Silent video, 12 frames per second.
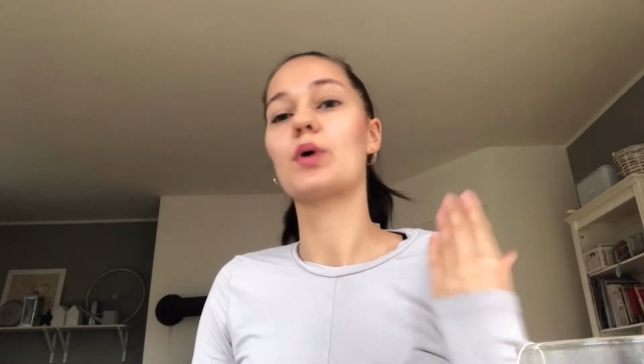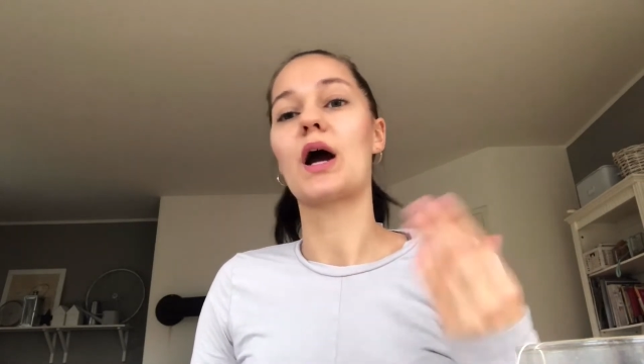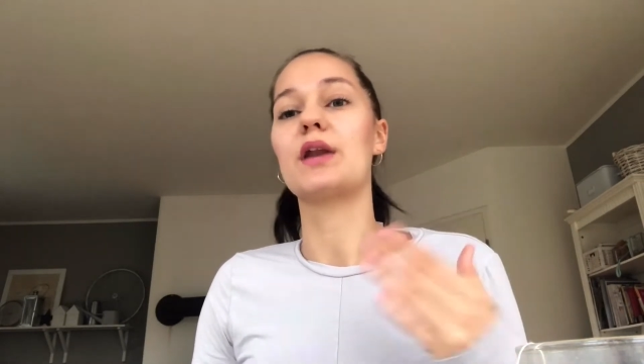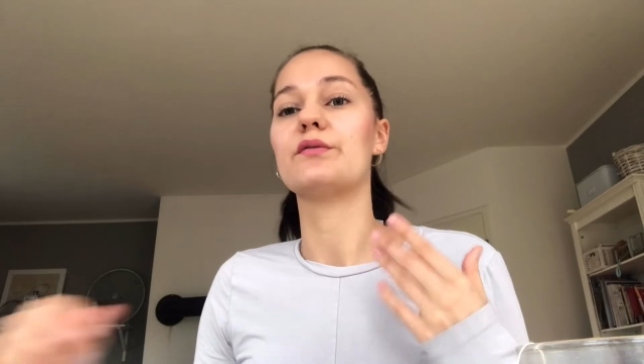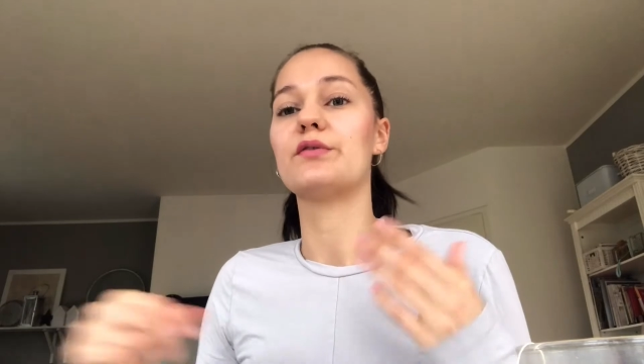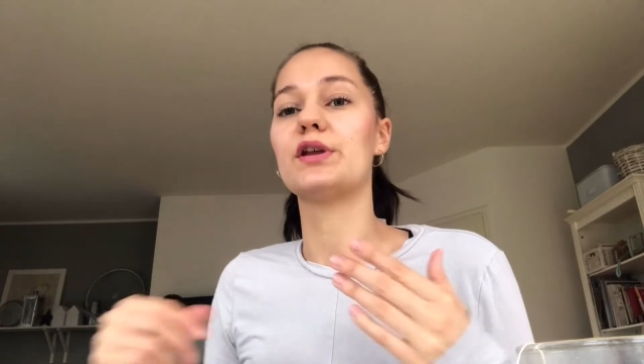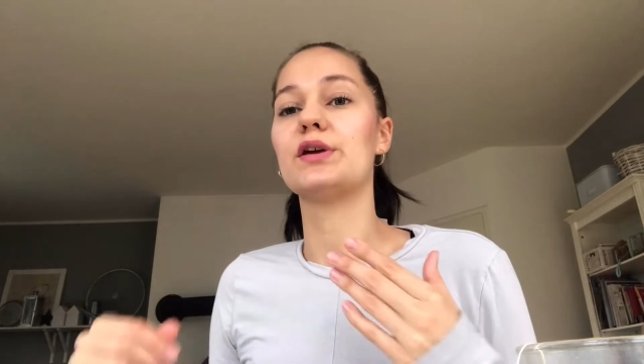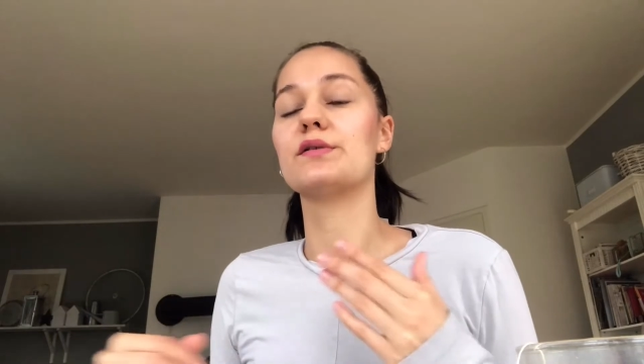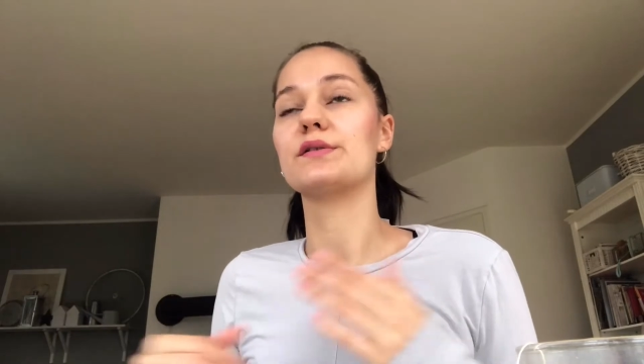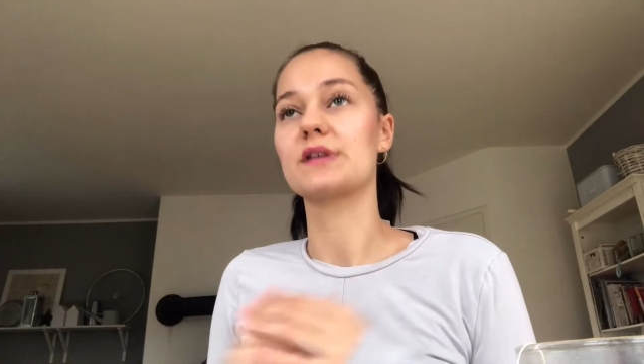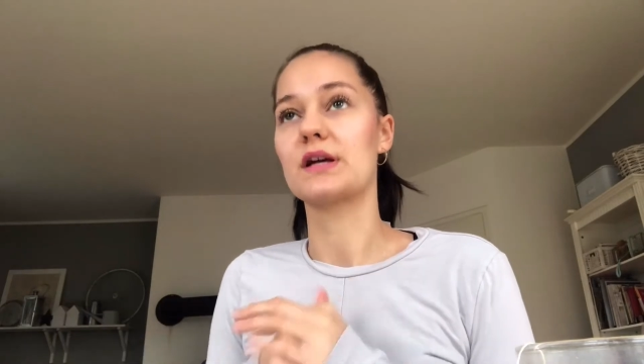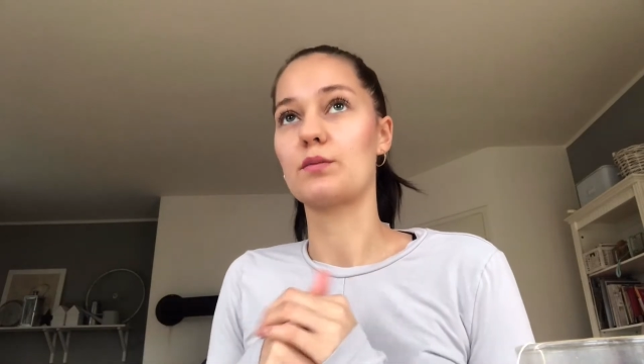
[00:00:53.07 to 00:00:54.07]
kind of
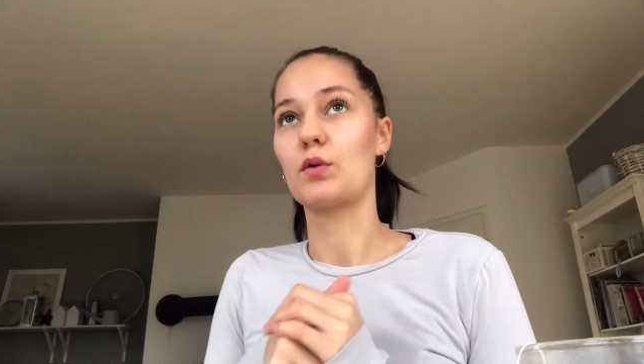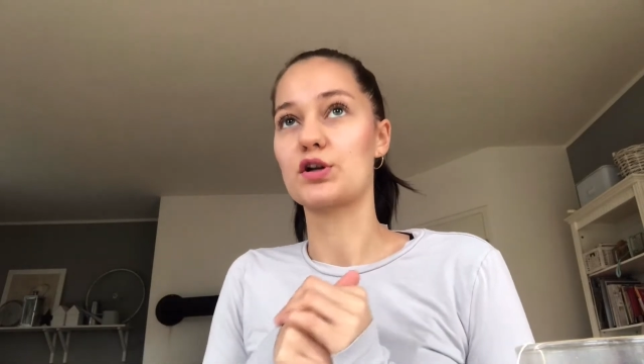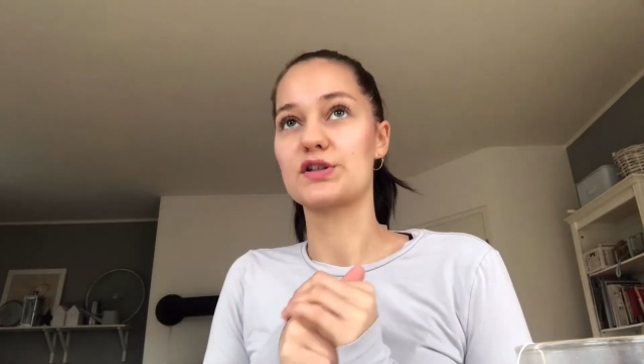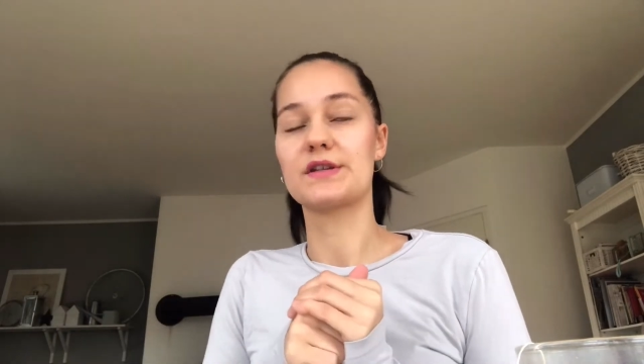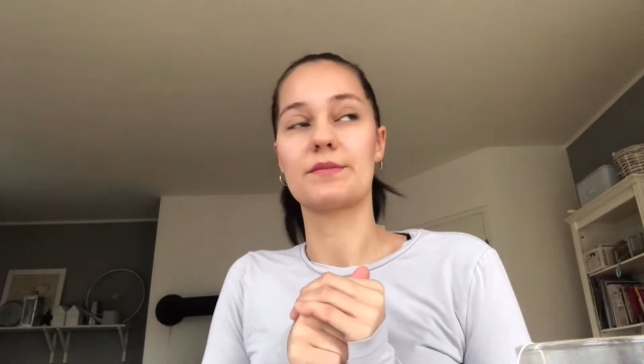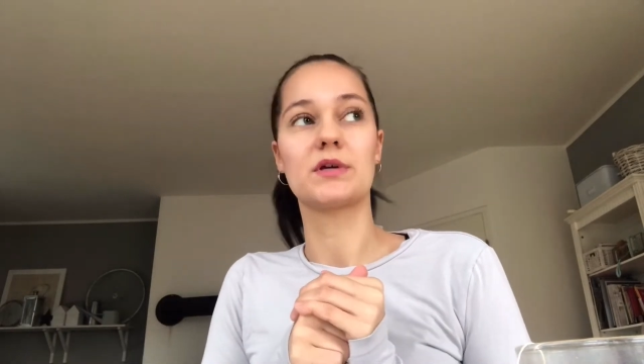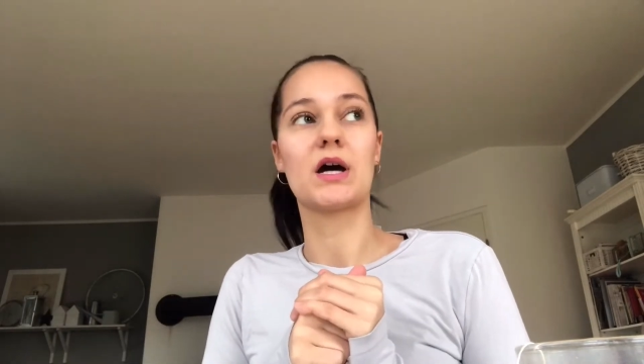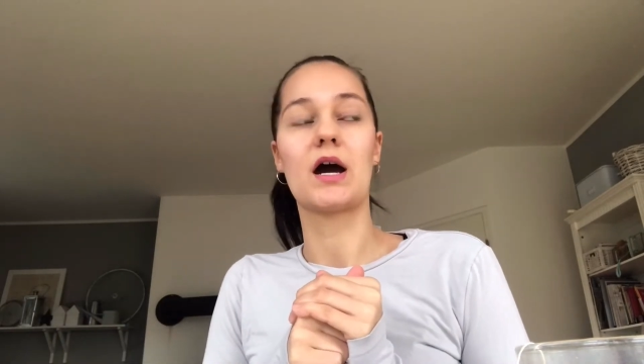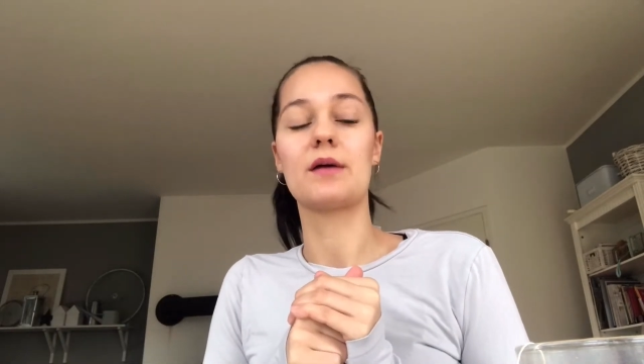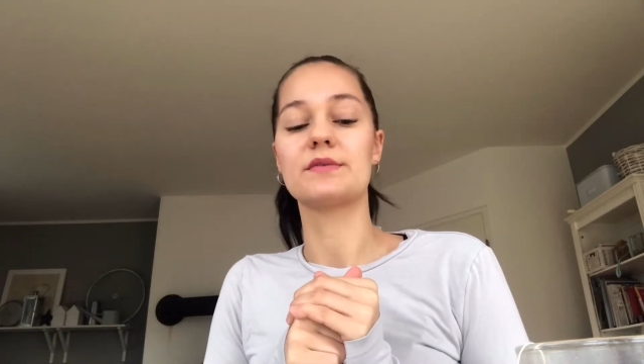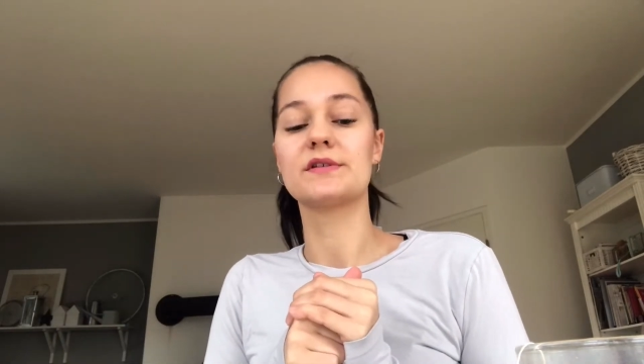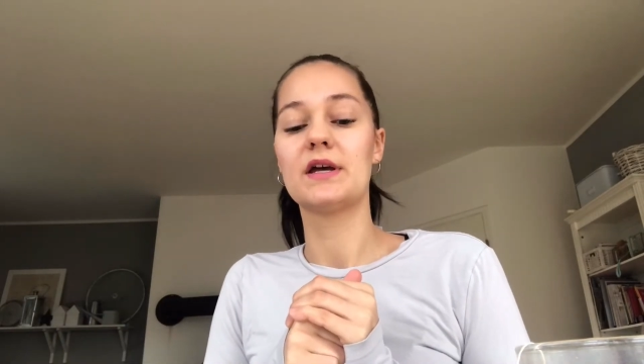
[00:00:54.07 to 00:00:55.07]
videos I watch
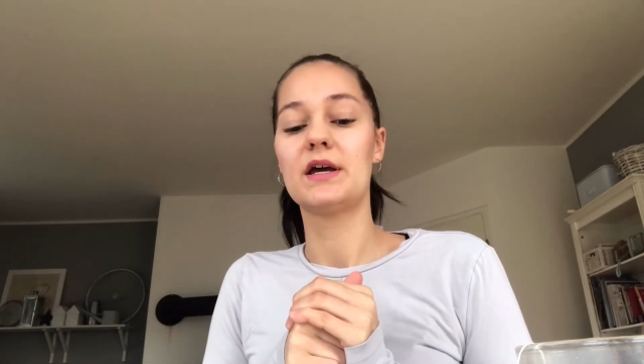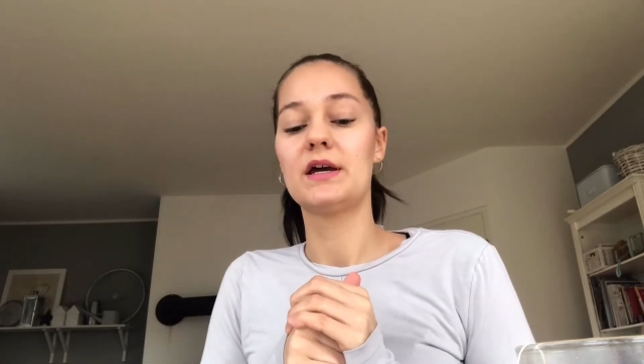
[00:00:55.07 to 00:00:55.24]
sometimes.